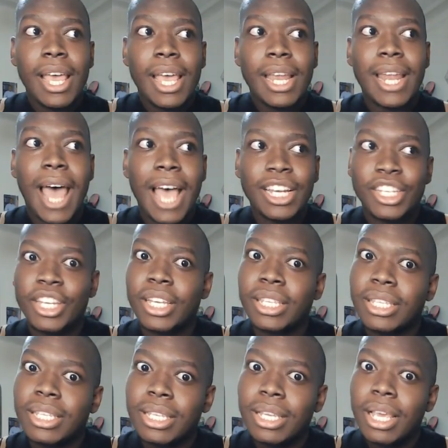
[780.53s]
Not
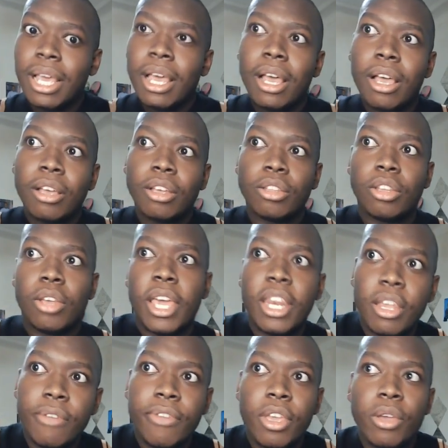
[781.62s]
just
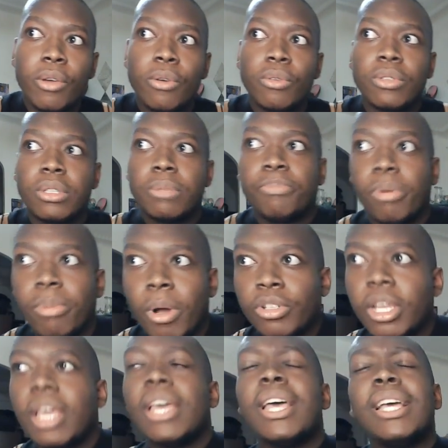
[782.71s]
interviews,
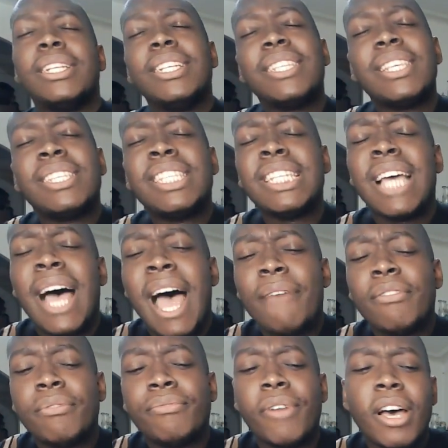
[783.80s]
promotion, just to see her
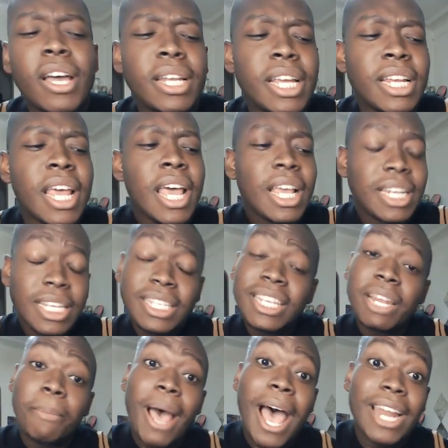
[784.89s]
having fun and just see
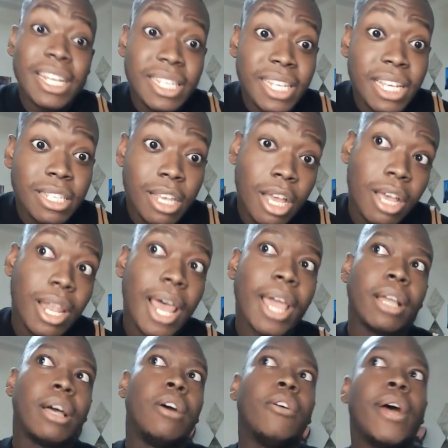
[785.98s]
the behind the scenes of her.
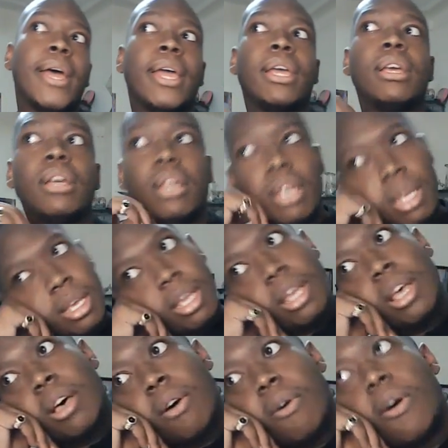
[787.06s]
Like, all right,
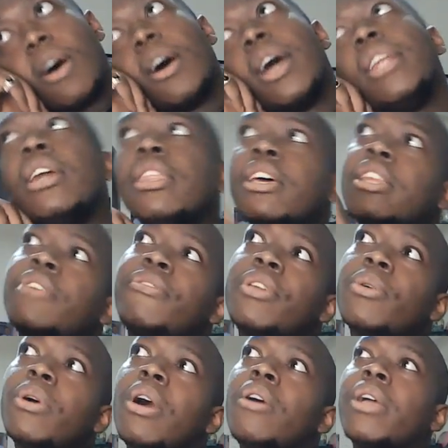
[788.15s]
oh, another
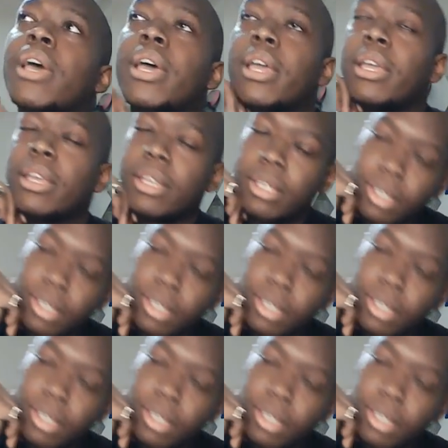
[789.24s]
interview, okay,